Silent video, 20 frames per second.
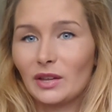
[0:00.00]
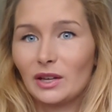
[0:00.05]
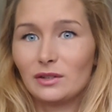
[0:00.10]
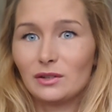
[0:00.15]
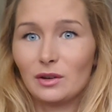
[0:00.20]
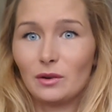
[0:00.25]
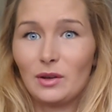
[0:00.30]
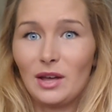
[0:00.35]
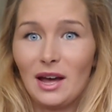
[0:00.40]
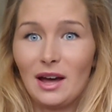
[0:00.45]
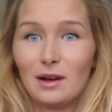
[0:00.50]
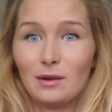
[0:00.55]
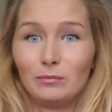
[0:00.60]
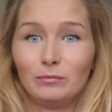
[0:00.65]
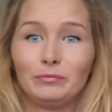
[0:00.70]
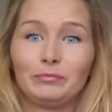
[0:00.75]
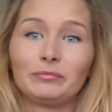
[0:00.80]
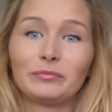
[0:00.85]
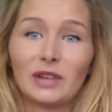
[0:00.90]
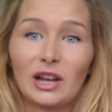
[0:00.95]
So yeah,
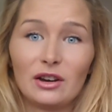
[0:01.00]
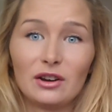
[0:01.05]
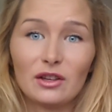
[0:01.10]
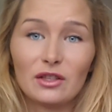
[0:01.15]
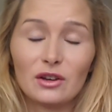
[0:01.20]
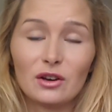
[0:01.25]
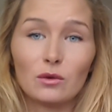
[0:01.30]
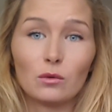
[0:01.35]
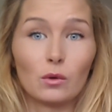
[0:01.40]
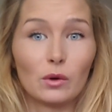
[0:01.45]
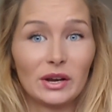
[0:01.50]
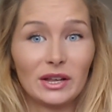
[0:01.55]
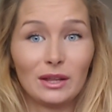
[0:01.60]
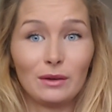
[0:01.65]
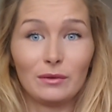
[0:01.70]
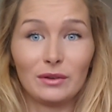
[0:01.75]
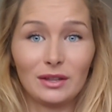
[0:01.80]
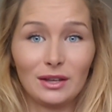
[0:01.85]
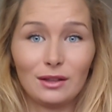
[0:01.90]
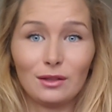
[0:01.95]
another
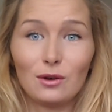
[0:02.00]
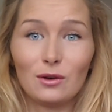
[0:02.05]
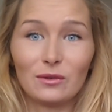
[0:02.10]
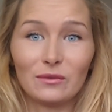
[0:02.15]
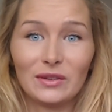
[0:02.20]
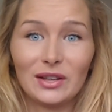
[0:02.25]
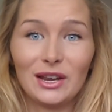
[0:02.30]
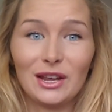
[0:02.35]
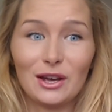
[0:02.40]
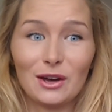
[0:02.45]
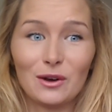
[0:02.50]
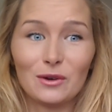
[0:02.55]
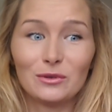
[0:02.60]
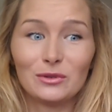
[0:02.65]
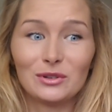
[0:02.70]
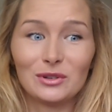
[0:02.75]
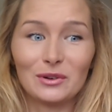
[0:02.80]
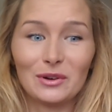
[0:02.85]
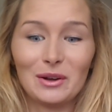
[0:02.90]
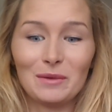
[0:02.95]
really, really long video.
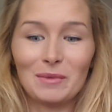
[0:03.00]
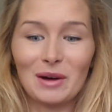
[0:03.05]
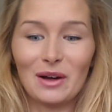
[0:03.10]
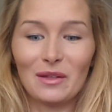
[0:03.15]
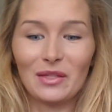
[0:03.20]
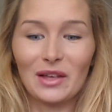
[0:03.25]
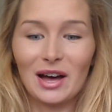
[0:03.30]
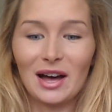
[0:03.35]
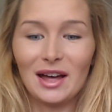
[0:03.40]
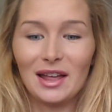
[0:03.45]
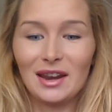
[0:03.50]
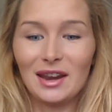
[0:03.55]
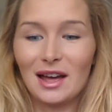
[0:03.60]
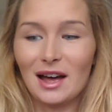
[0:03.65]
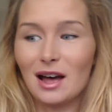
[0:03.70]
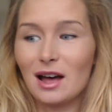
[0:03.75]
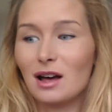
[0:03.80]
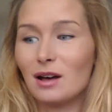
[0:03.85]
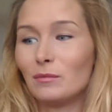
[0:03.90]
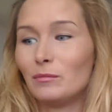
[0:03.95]
Sorry about that,
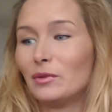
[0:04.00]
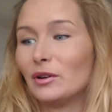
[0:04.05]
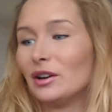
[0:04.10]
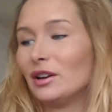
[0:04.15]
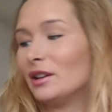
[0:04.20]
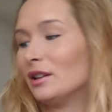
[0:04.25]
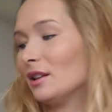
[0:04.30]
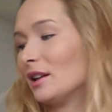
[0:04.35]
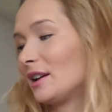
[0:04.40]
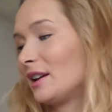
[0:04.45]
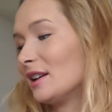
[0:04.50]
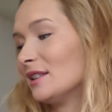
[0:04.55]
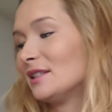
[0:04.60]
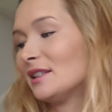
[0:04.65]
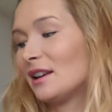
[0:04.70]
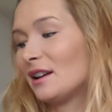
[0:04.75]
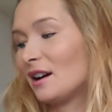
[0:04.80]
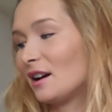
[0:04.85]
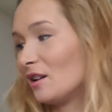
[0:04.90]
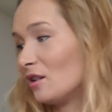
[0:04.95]
but like I said, I